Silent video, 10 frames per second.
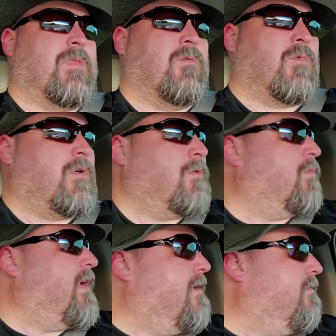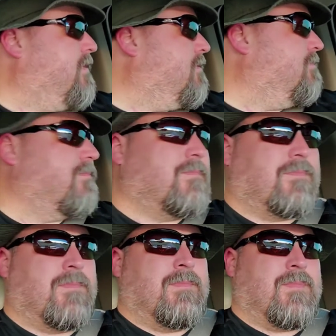we're
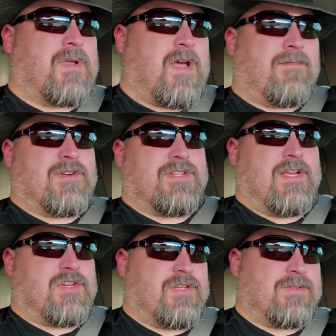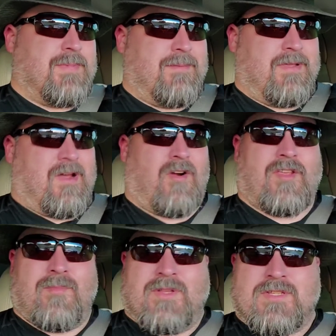having conversations, maybe
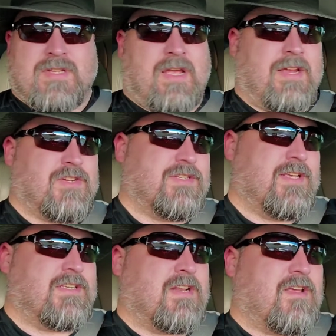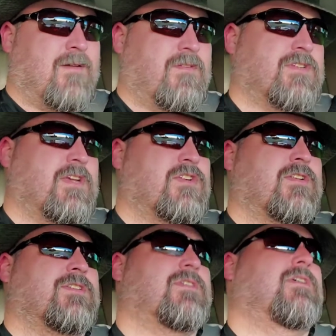arguments, I should say, instead of
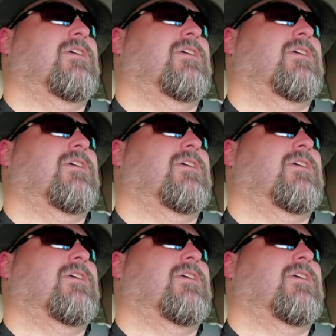conversations.